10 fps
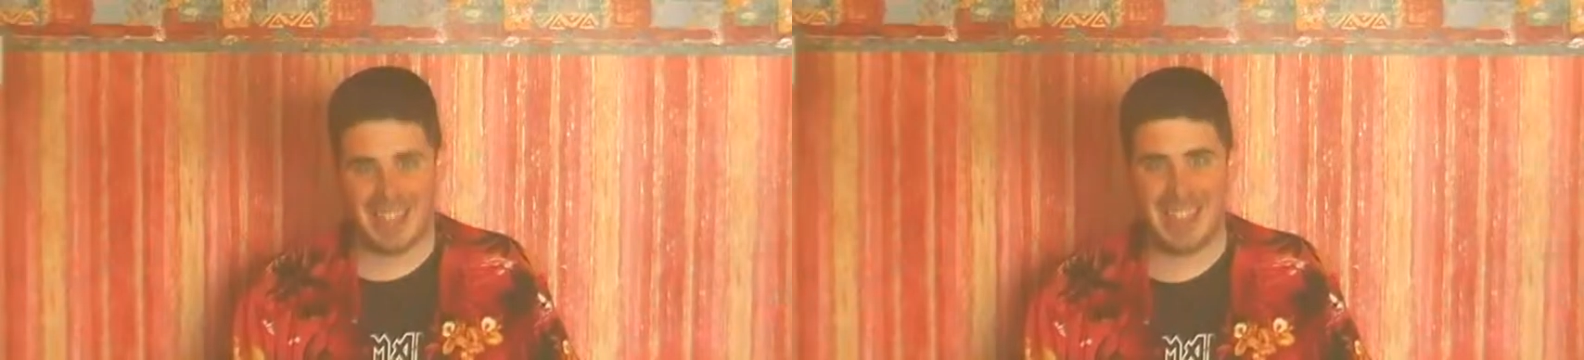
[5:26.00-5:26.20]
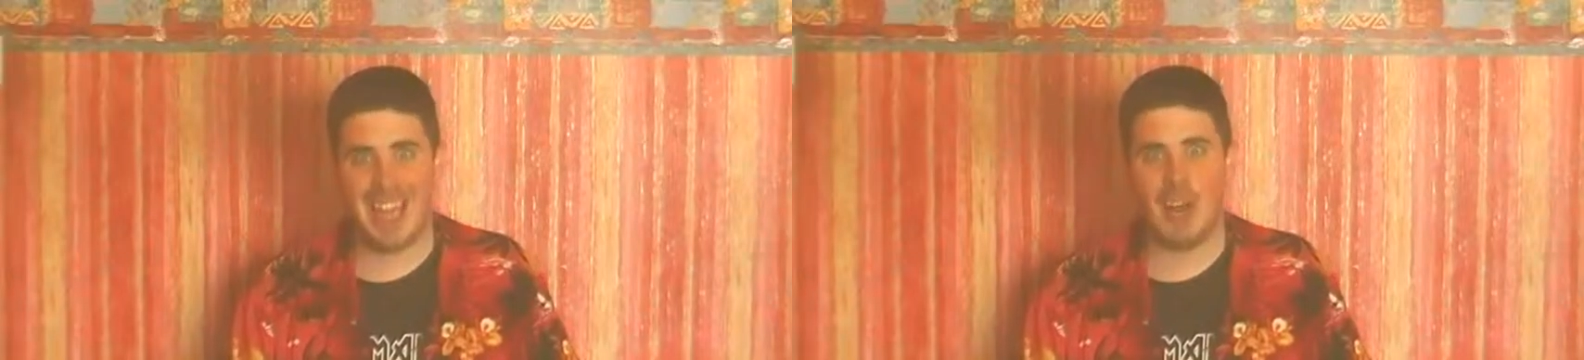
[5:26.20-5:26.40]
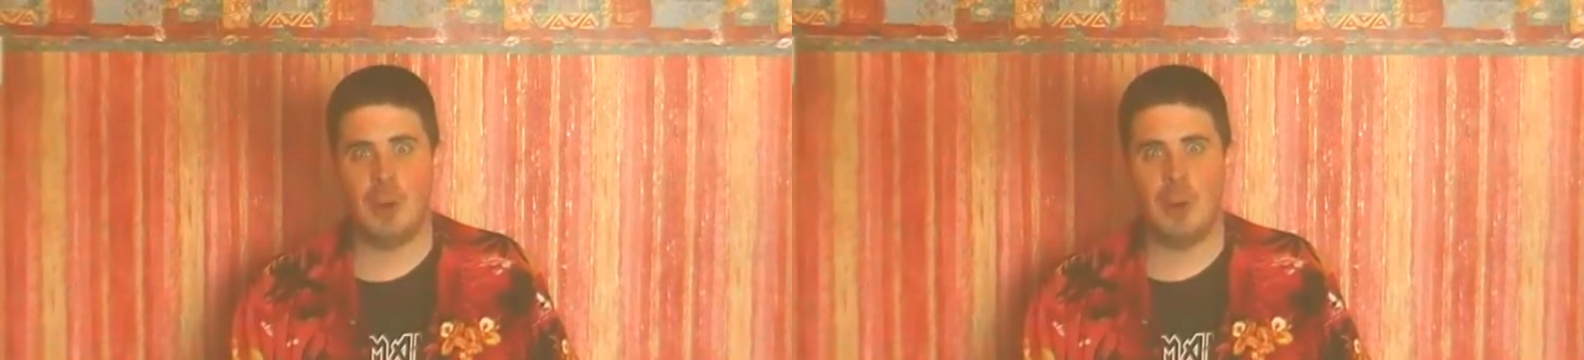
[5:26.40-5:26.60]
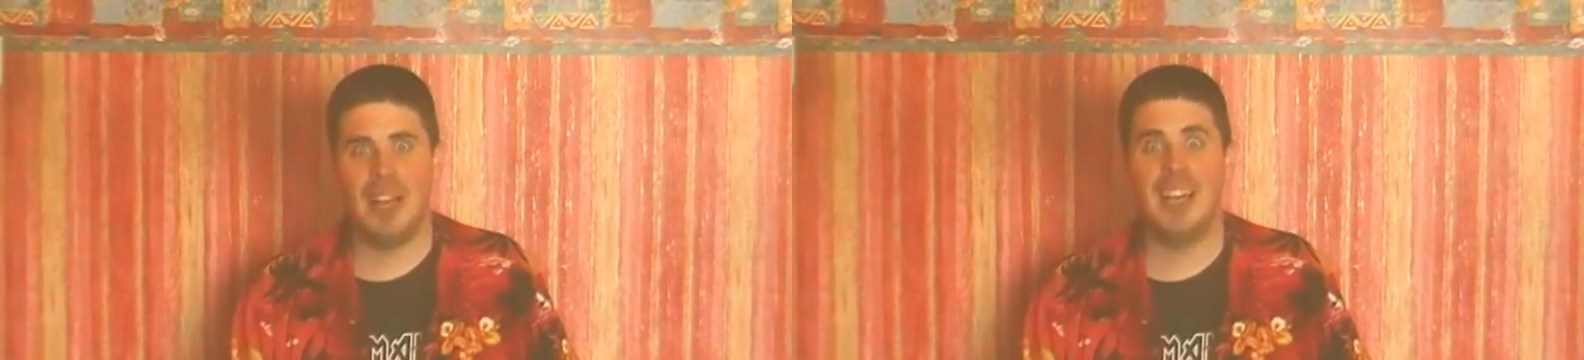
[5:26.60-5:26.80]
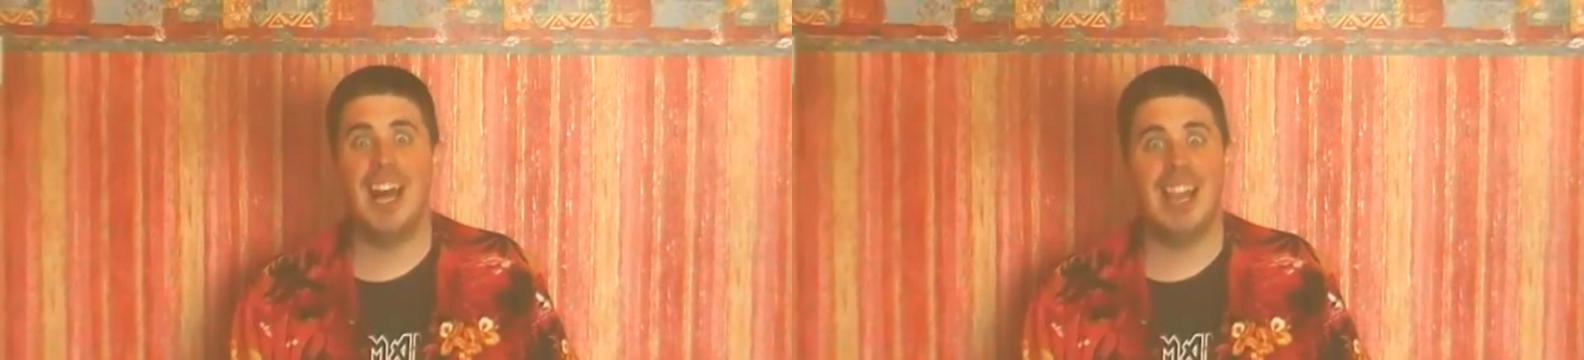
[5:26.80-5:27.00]
And
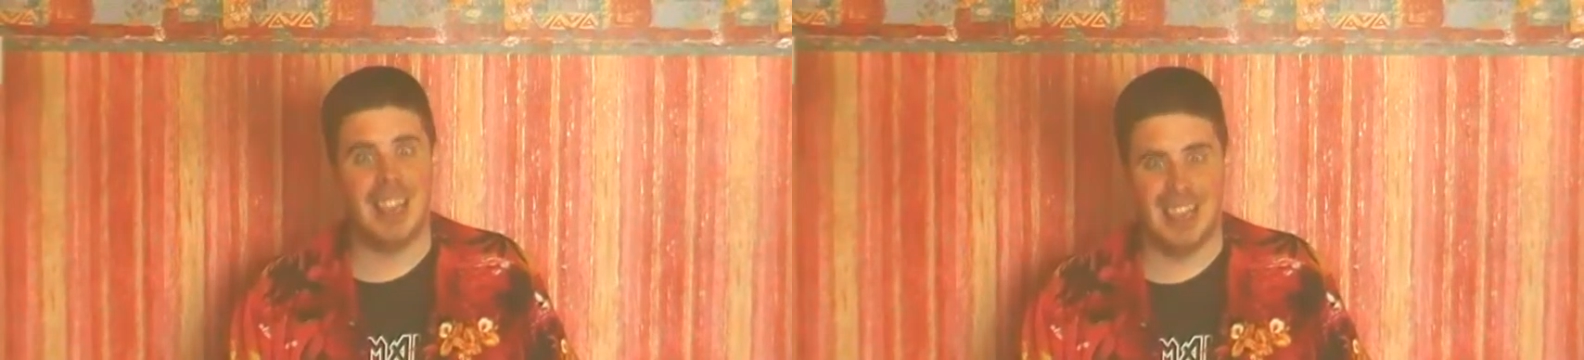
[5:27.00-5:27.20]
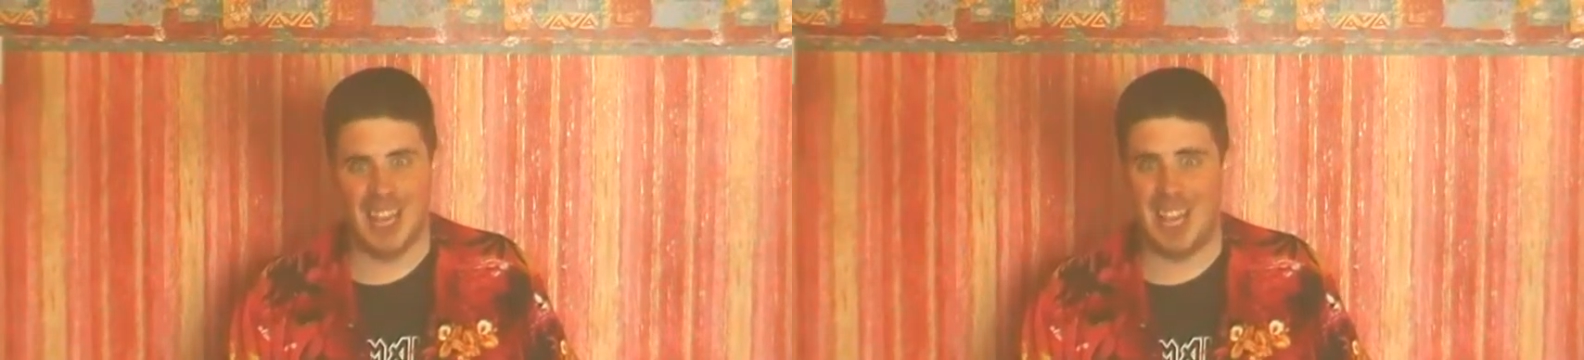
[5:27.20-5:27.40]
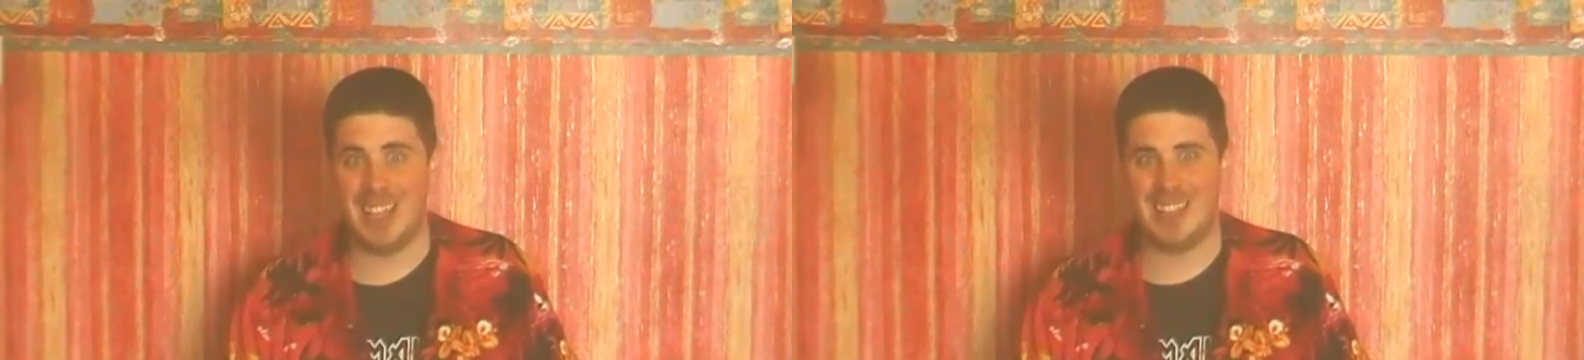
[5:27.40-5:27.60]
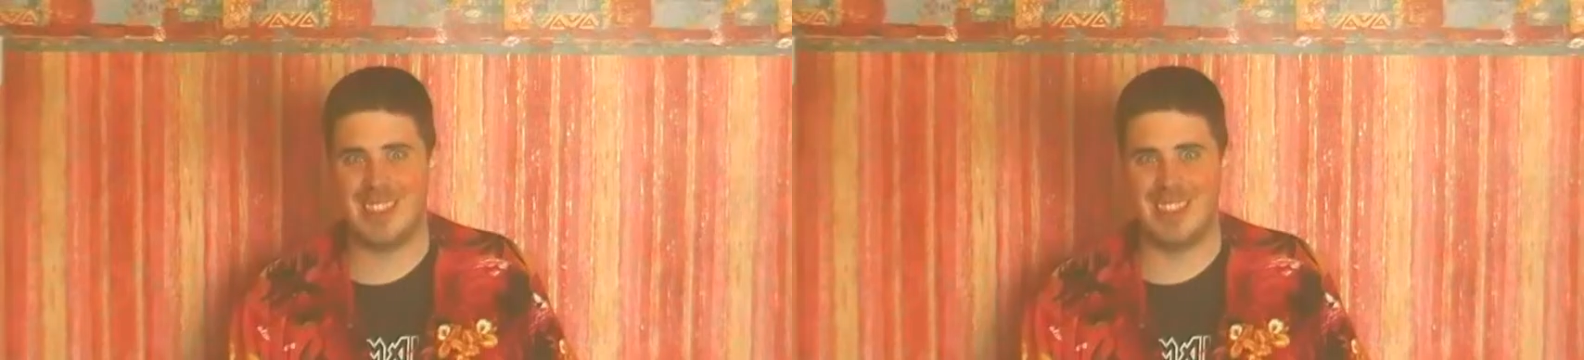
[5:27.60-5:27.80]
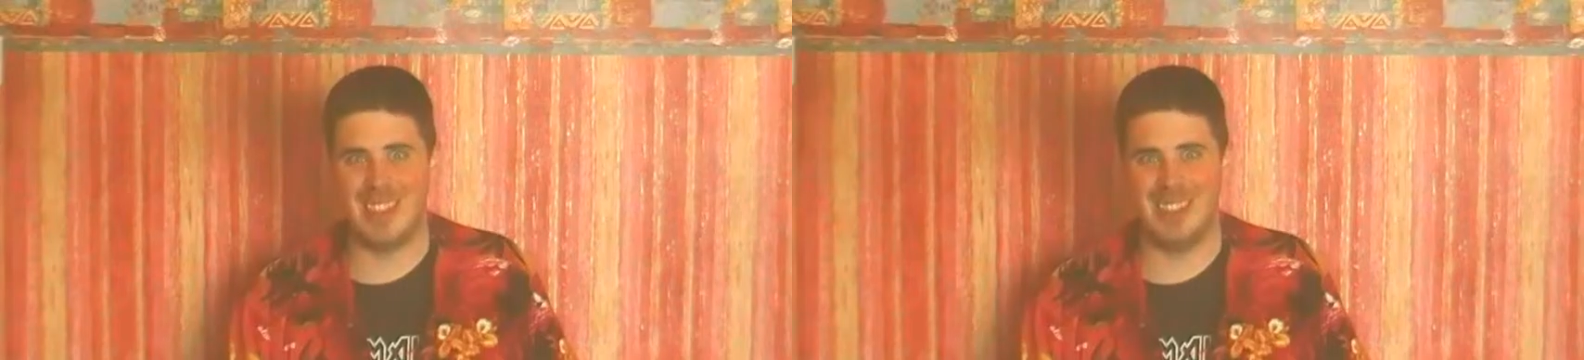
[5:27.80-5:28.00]
now, light
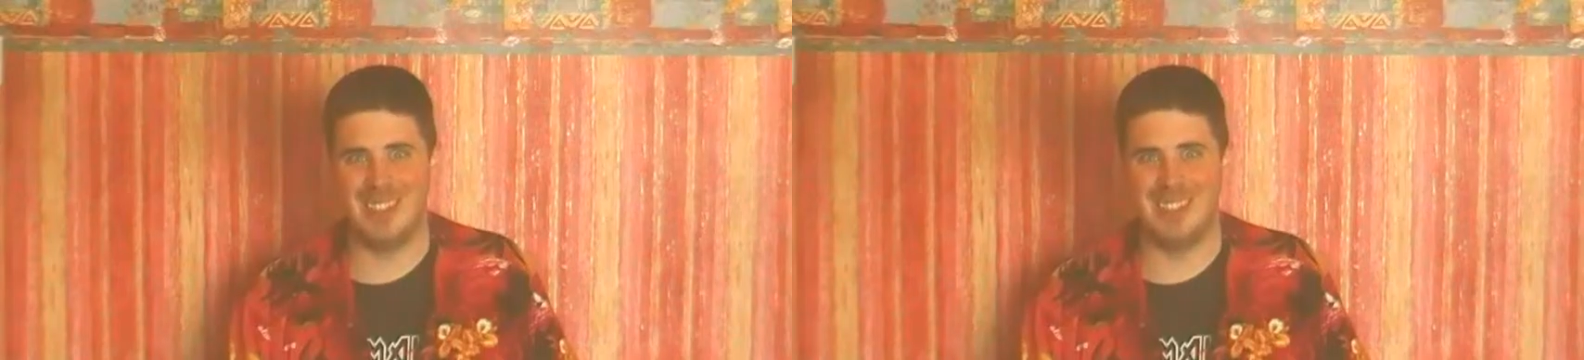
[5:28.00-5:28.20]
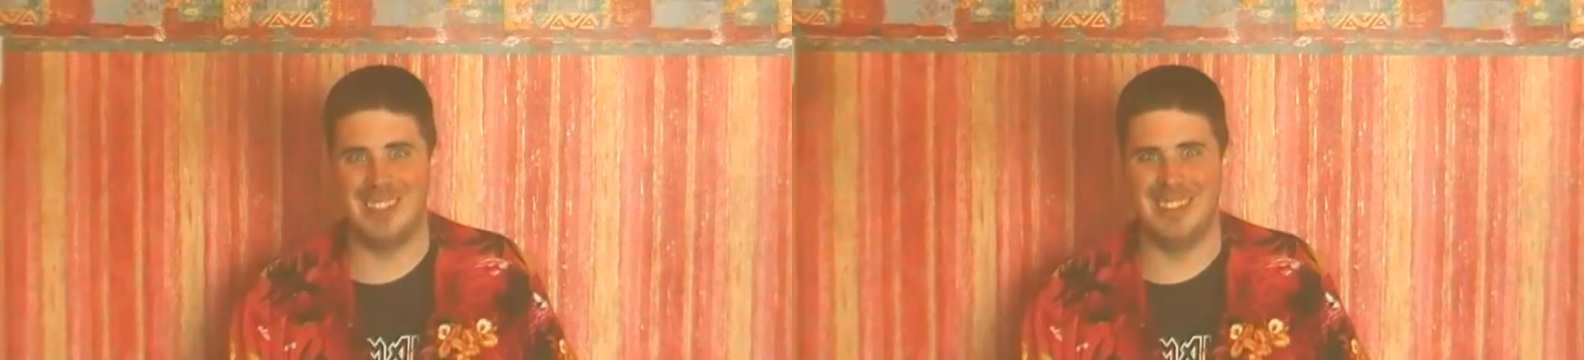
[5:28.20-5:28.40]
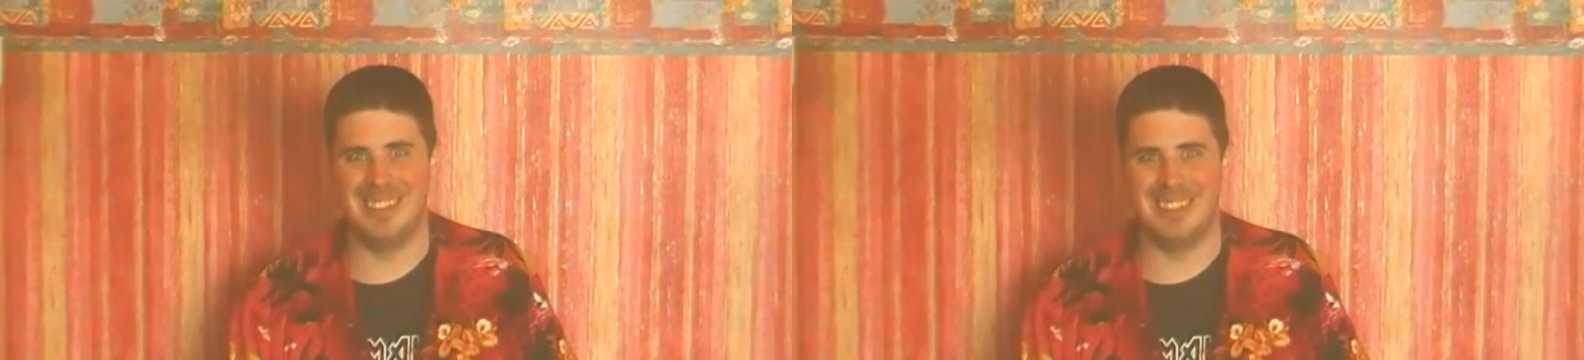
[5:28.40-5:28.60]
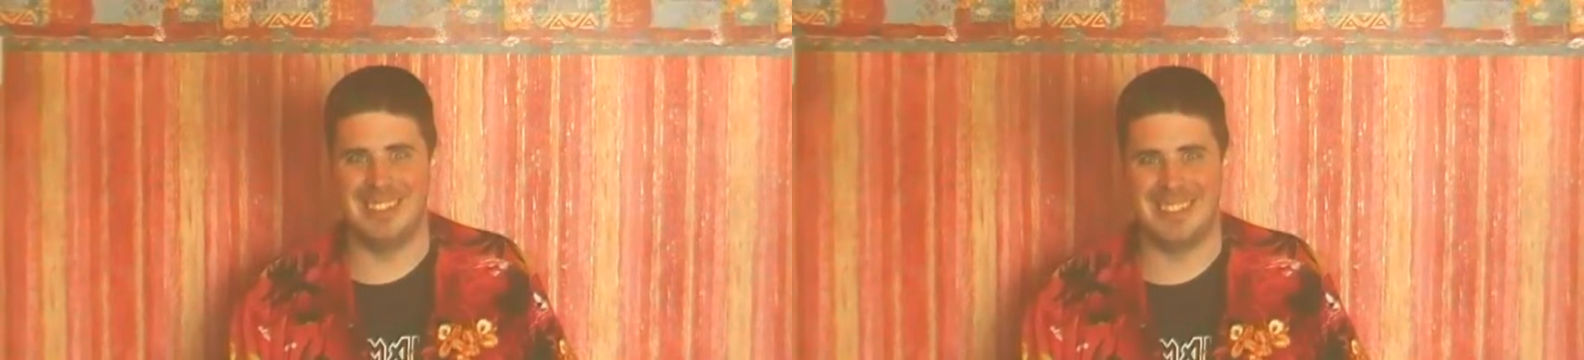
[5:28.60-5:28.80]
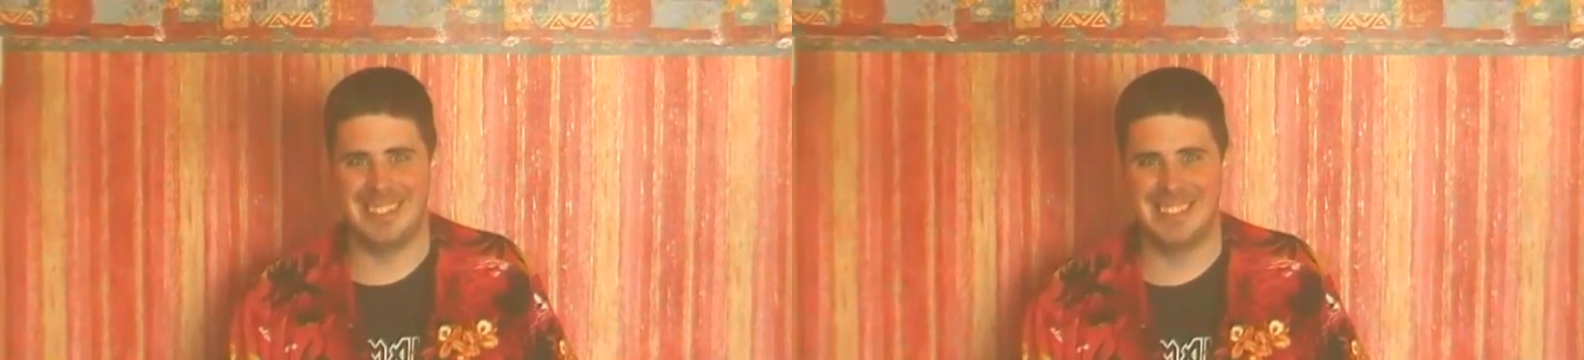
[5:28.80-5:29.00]

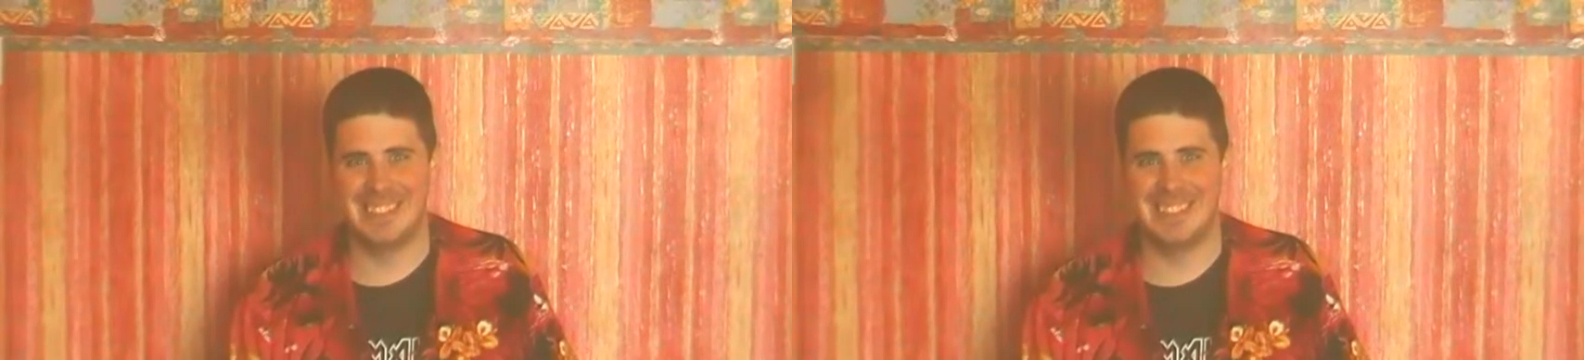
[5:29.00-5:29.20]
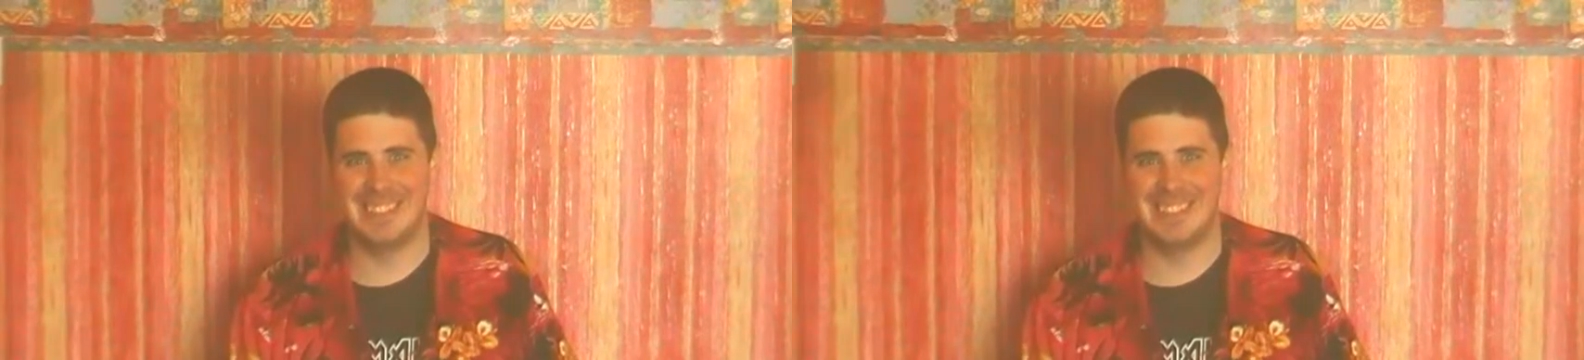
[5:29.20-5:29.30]
cycles.